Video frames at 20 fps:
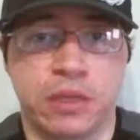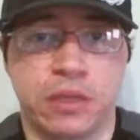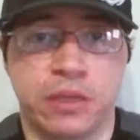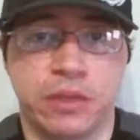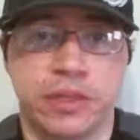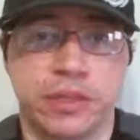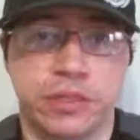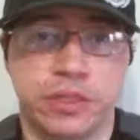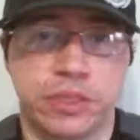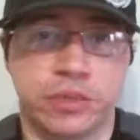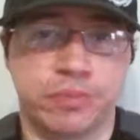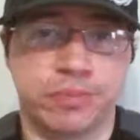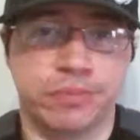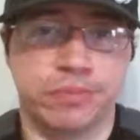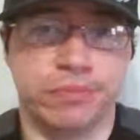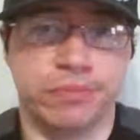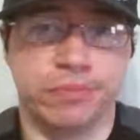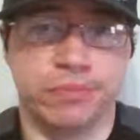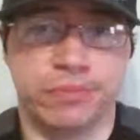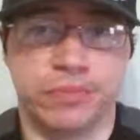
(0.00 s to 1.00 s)
Now this is
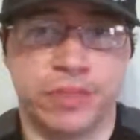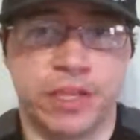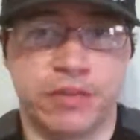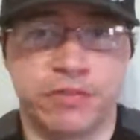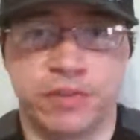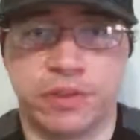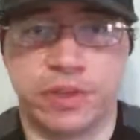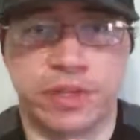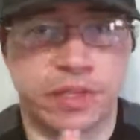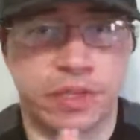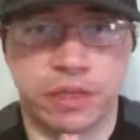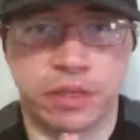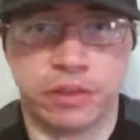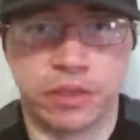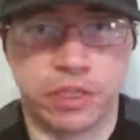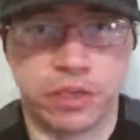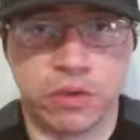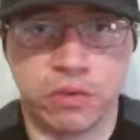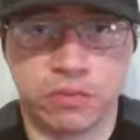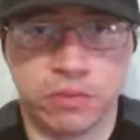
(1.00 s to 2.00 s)
definitely
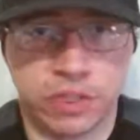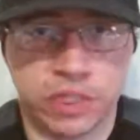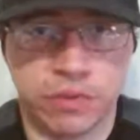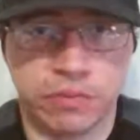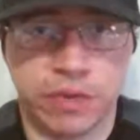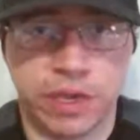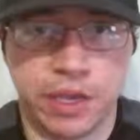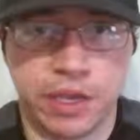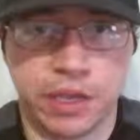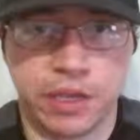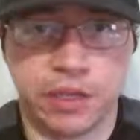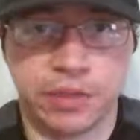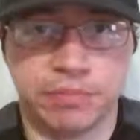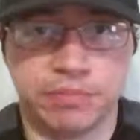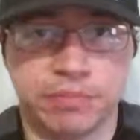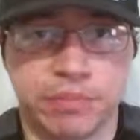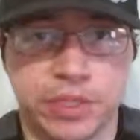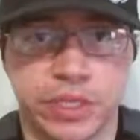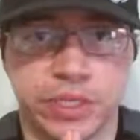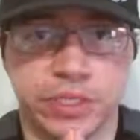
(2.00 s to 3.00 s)
not the only way,
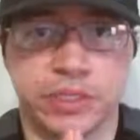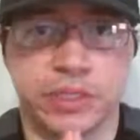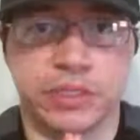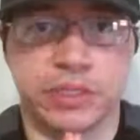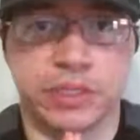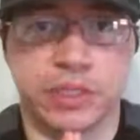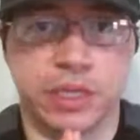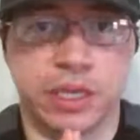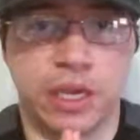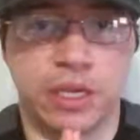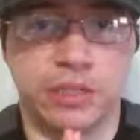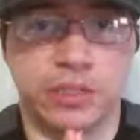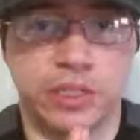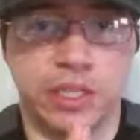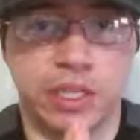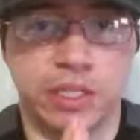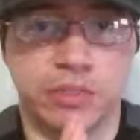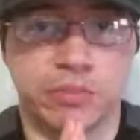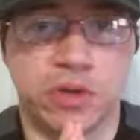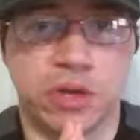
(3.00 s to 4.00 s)
but I'd
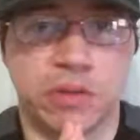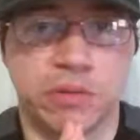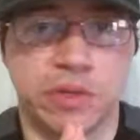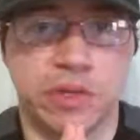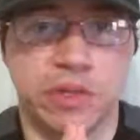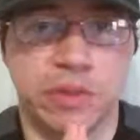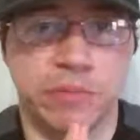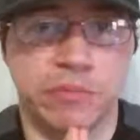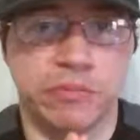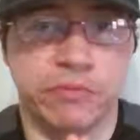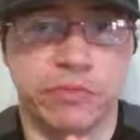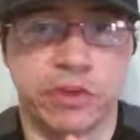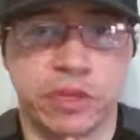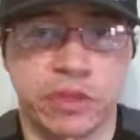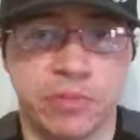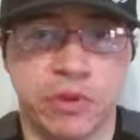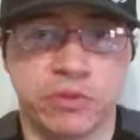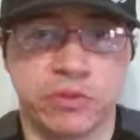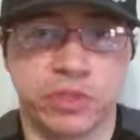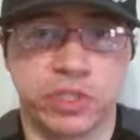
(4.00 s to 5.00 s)
say it's probably one of
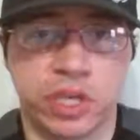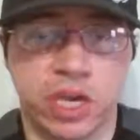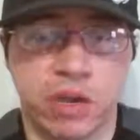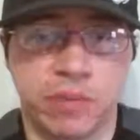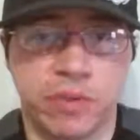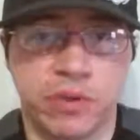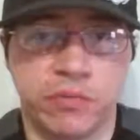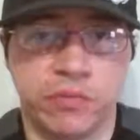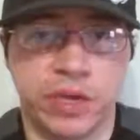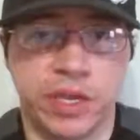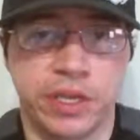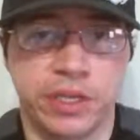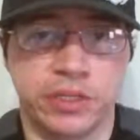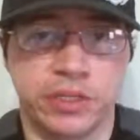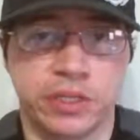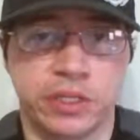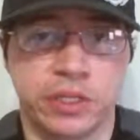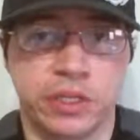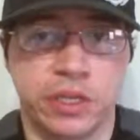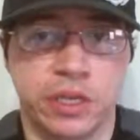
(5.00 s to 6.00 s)
the most common
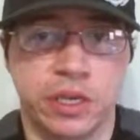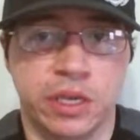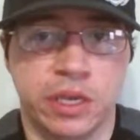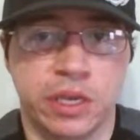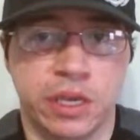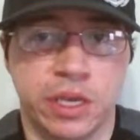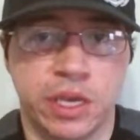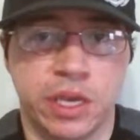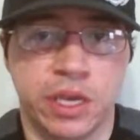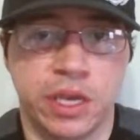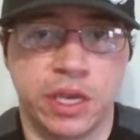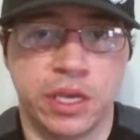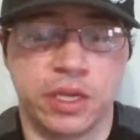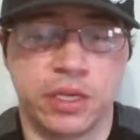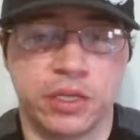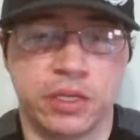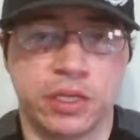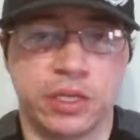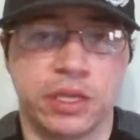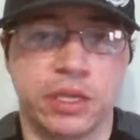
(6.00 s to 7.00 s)
ways,
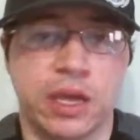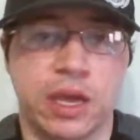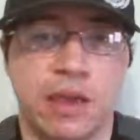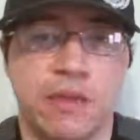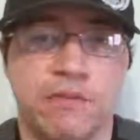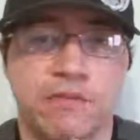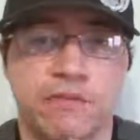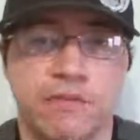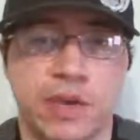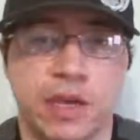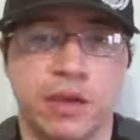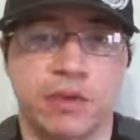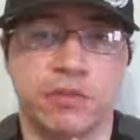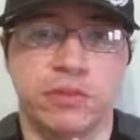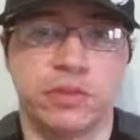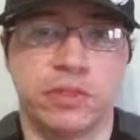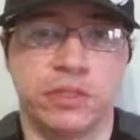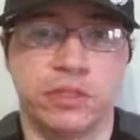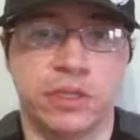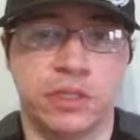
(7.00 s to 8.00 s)
and I've
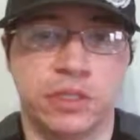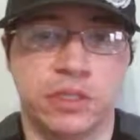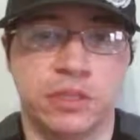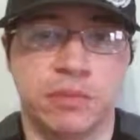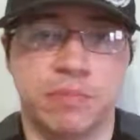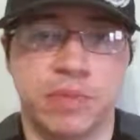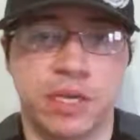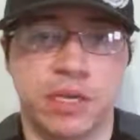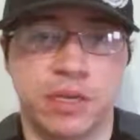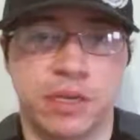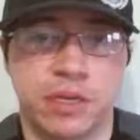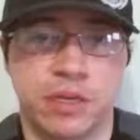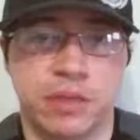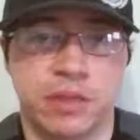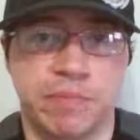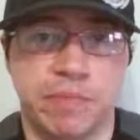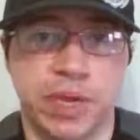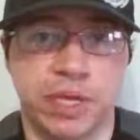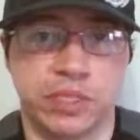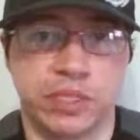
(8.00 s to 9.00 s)
found it to be
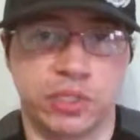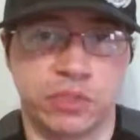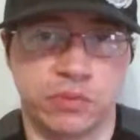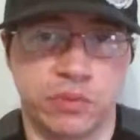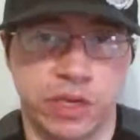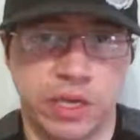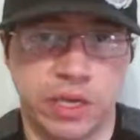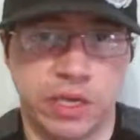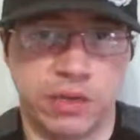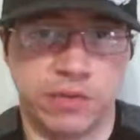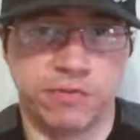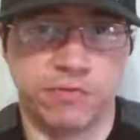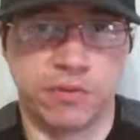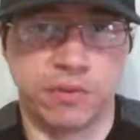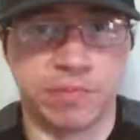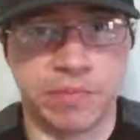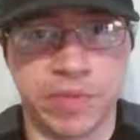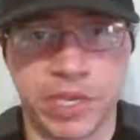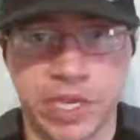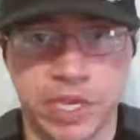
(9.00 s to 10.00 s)
the best way
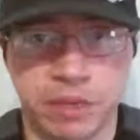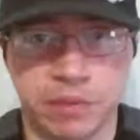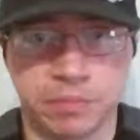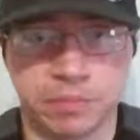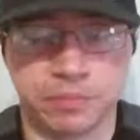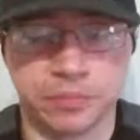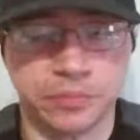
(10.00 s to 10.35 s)
for me.